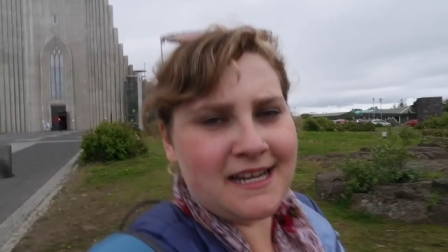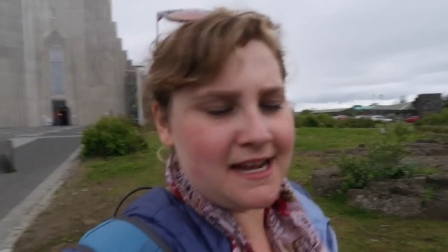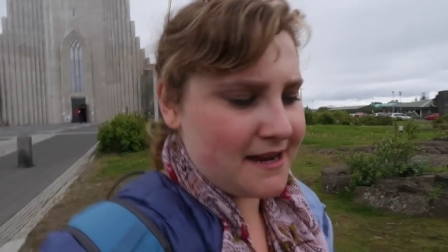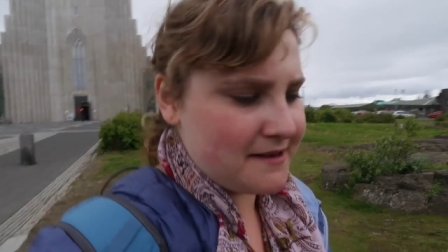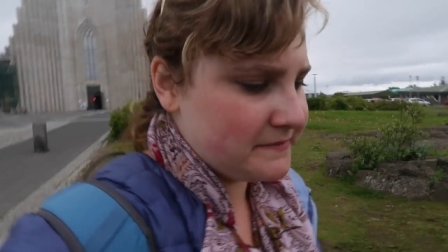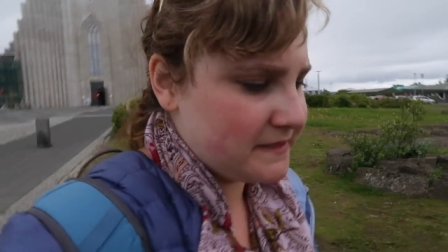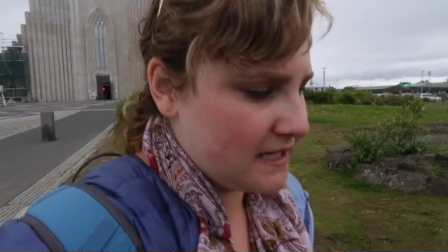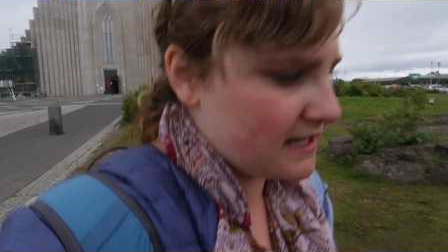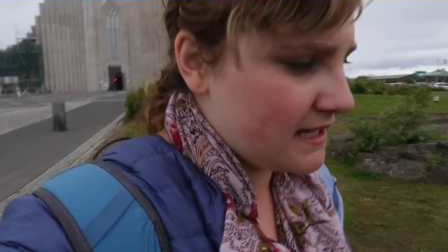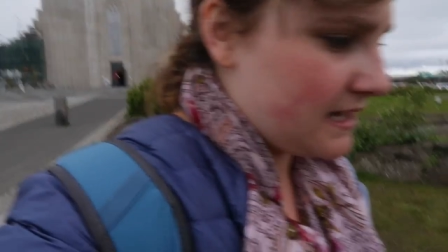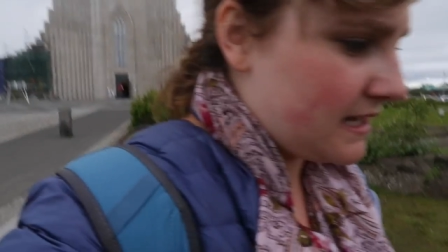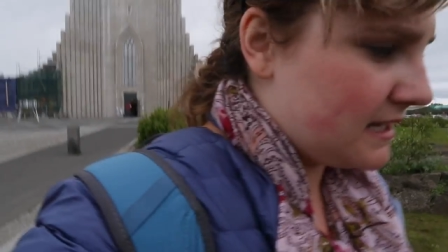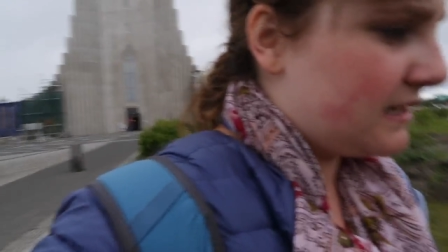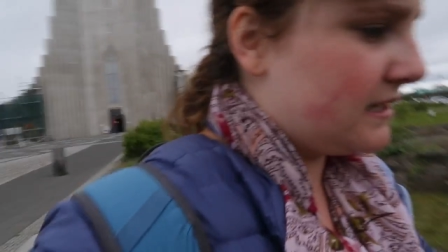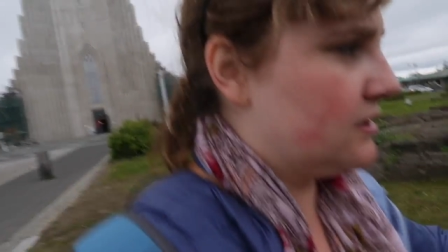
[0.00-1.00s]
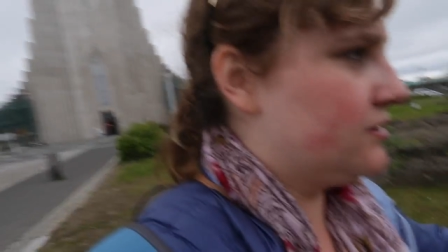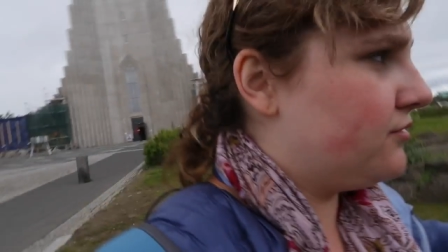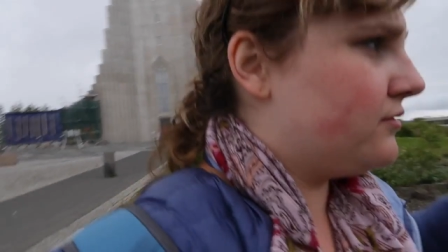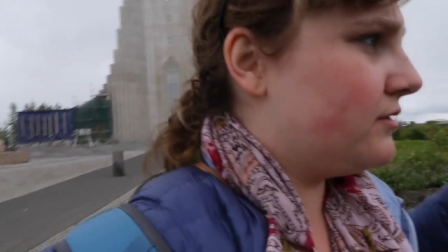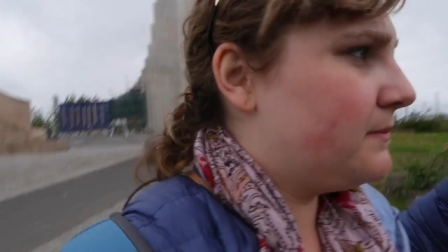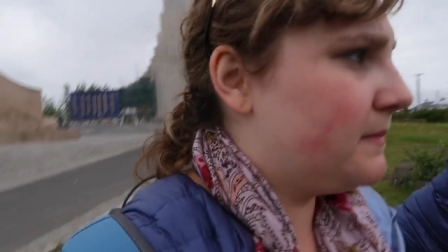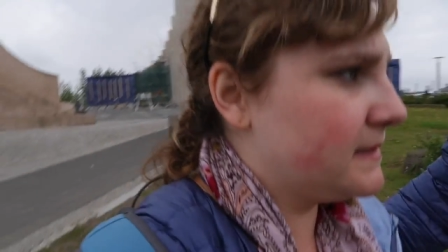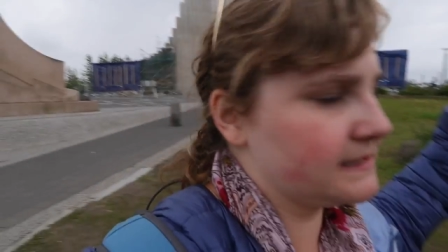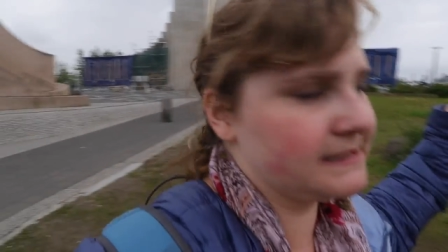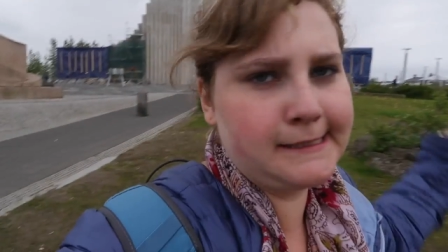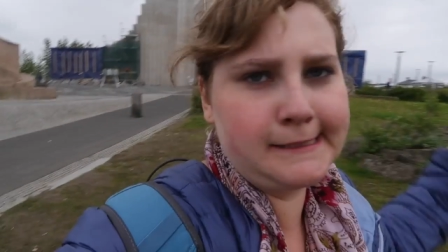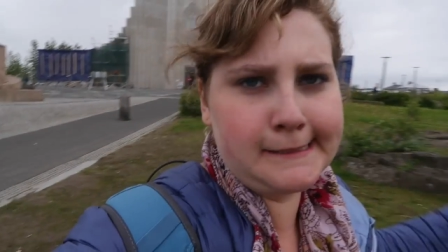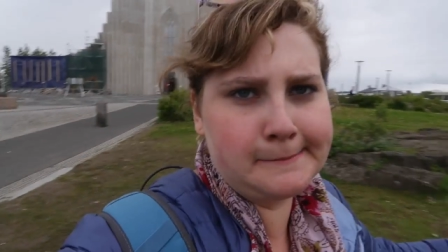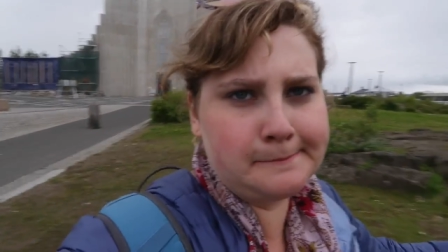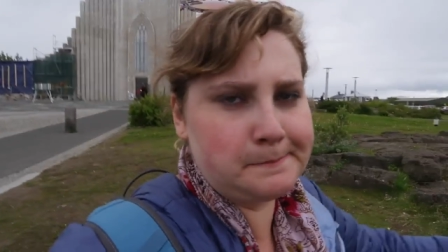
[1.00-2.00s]
Time to to the bus
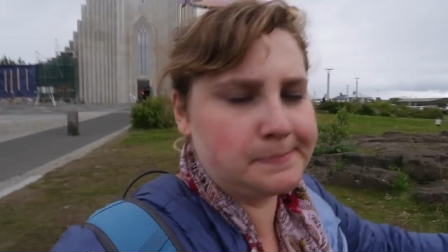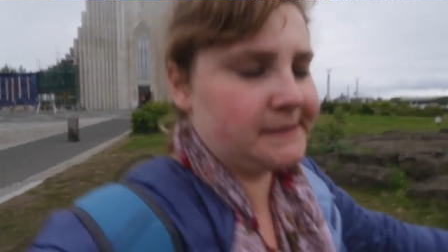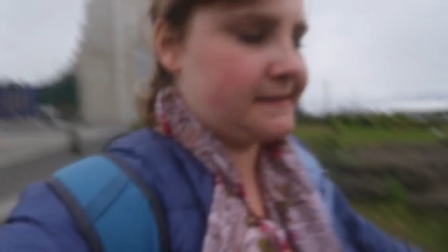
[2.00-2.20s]
stop.